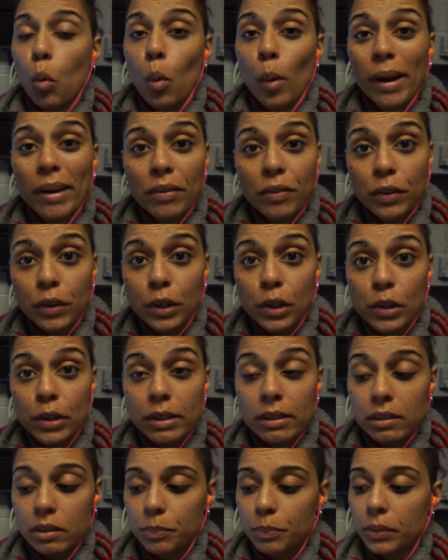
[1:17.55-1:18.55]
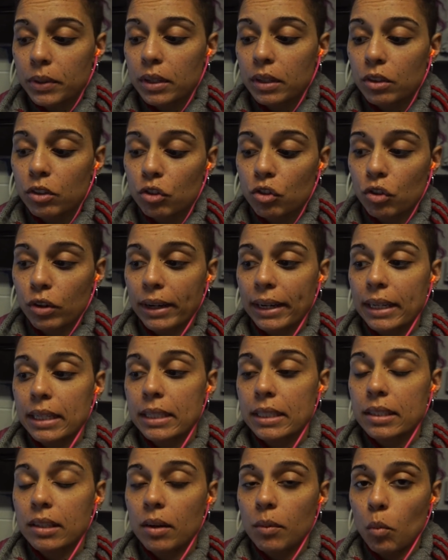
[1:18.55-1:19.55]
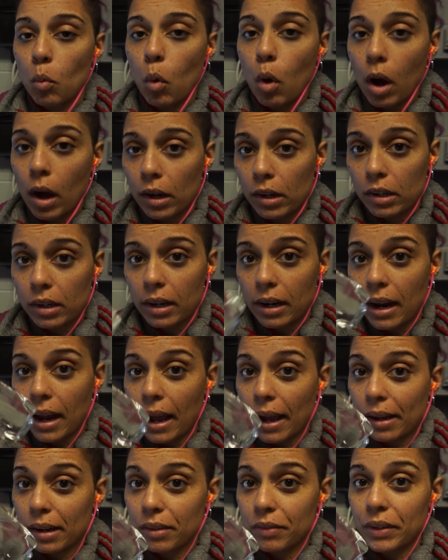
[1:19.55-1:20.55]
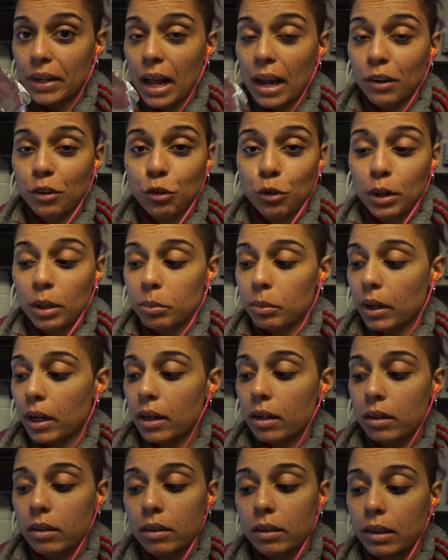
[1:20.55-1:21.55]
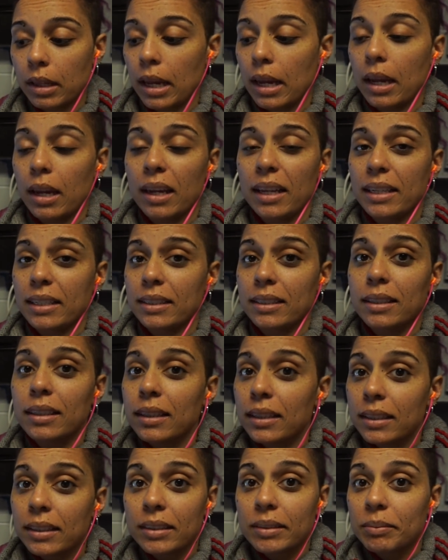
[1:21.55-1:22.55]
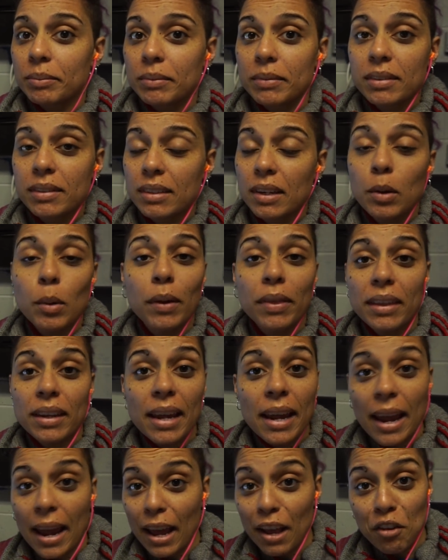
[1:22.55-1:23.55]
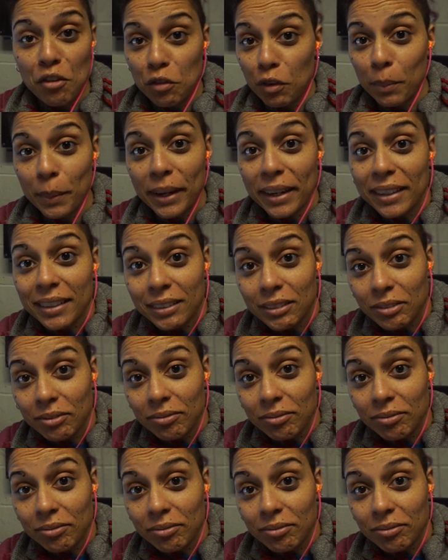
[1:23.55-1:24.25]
wafer crisp, drink some water out of an ice drink bottle, and see what the day has for me.